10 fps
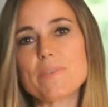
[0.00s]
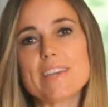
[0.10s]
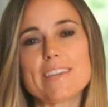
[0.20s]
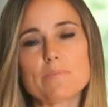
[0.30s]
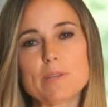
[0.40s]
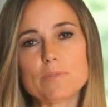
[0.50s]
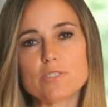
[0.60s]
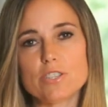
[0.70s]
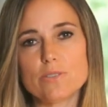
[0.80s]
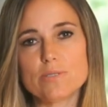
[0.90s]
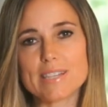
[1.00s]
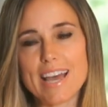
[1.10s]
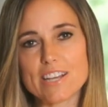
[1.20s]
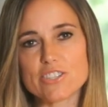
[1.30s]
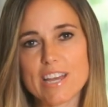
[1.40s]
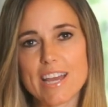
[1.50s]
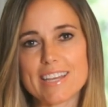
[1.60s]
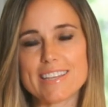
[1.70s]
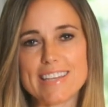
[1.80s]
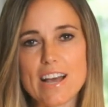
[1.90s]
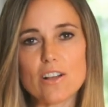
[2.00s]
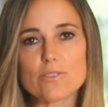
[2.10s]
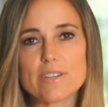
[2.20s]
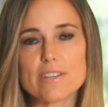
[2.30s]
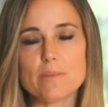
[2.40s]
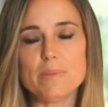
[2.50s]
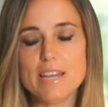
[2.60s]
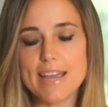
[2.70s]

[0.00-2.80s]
and get people to use the hashtag The Algorithm